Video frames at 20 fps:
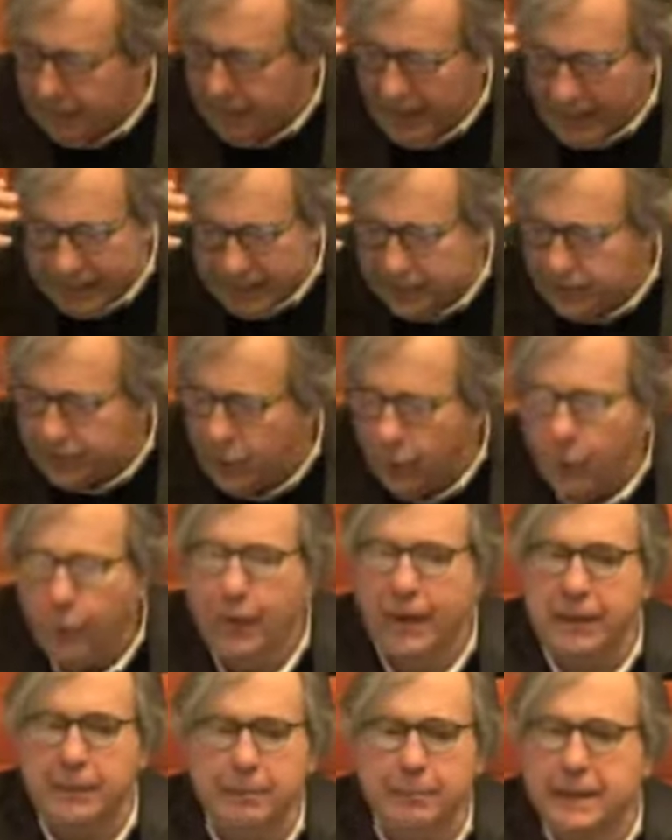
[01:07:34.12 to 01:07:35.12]
I don't know
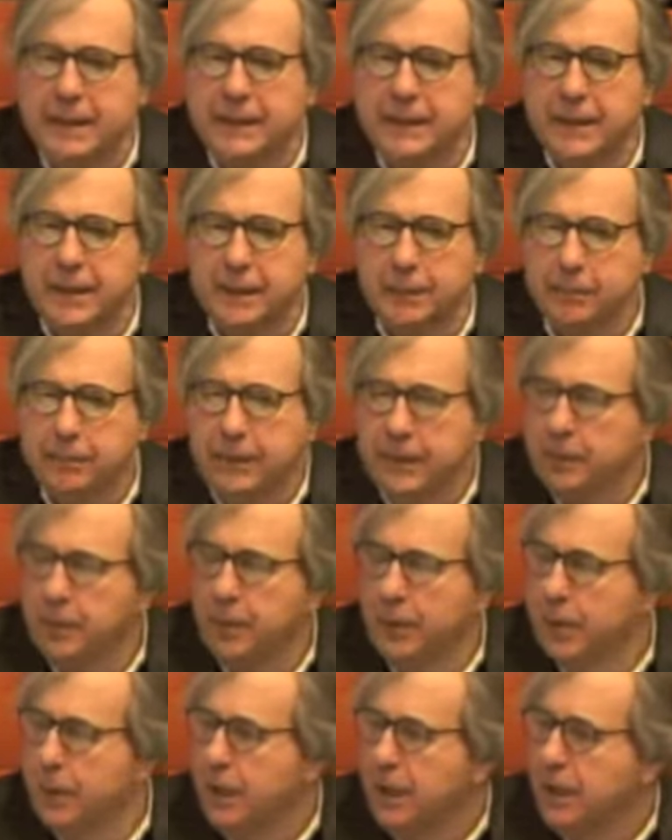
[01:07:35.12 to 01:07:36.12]
why military
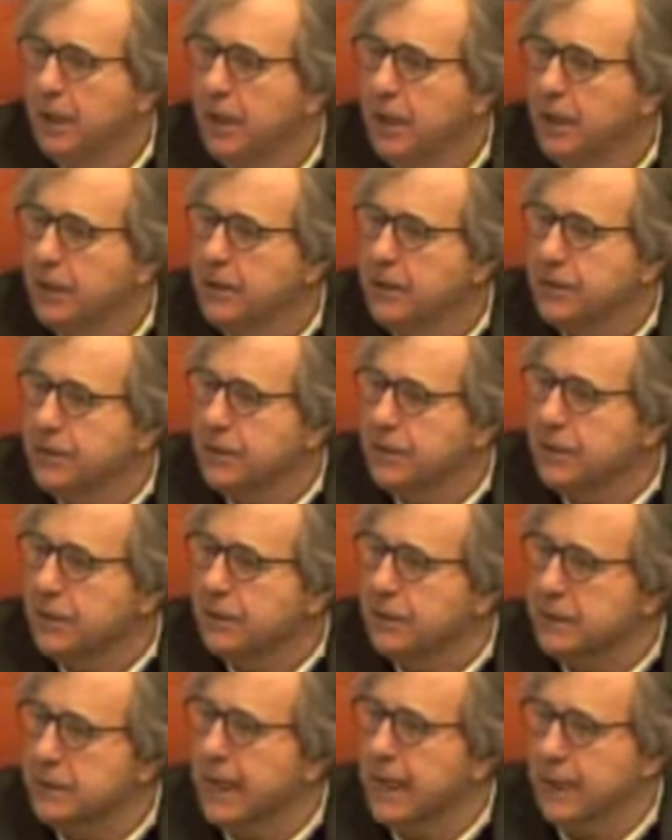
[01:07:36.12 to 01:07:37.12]
people
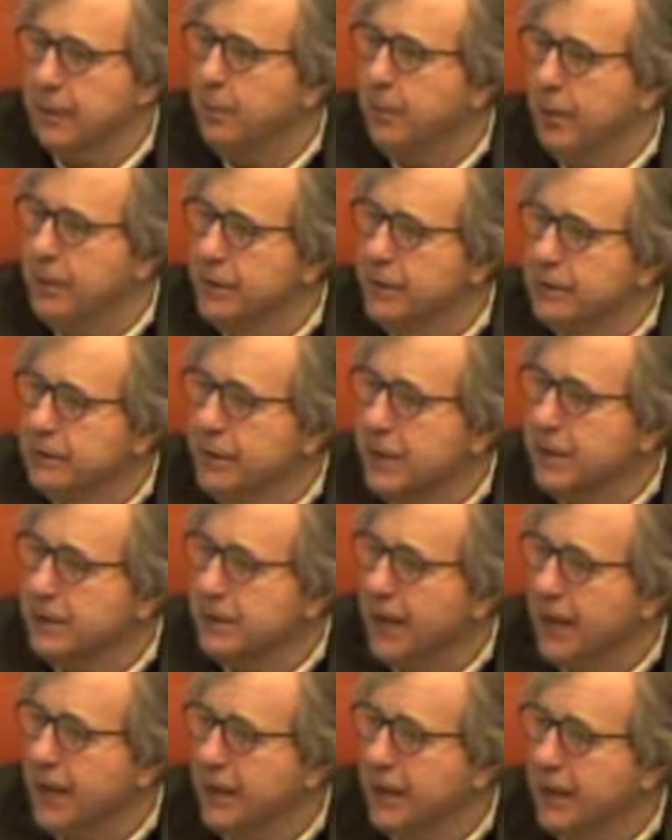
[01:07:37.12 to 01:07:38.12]
don't like poetry.
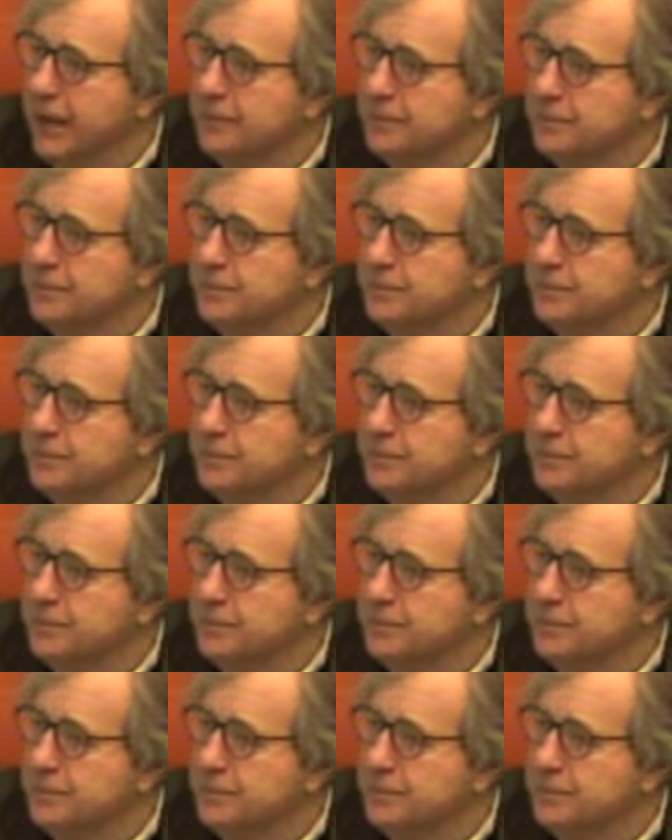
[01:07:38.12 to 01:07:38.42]
I don't know.